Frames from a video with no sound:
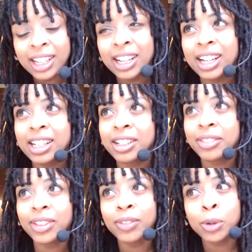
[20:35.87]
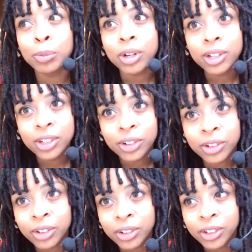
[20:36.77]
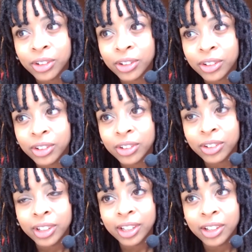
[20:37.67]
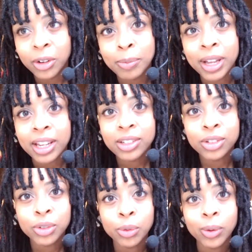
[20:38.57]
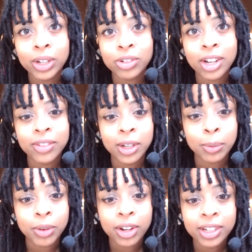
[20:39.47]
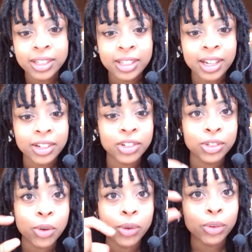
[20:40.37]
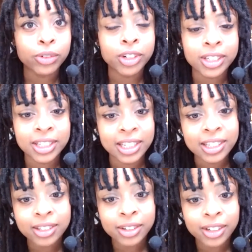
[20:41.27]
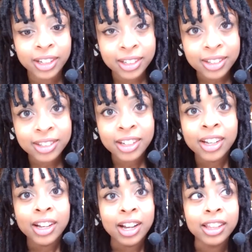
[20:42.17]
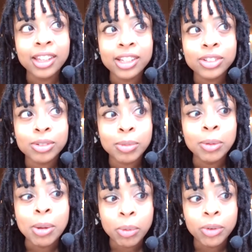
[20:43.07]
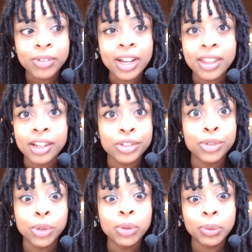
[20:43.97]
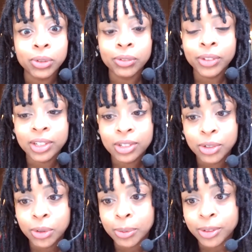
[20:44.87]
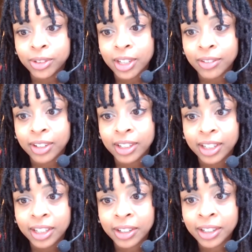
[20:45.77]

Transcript: if you broaden your mind to what traveling abroad is and not just going overseas is, I think it's many people will find that it's doable. It's doable, definitely.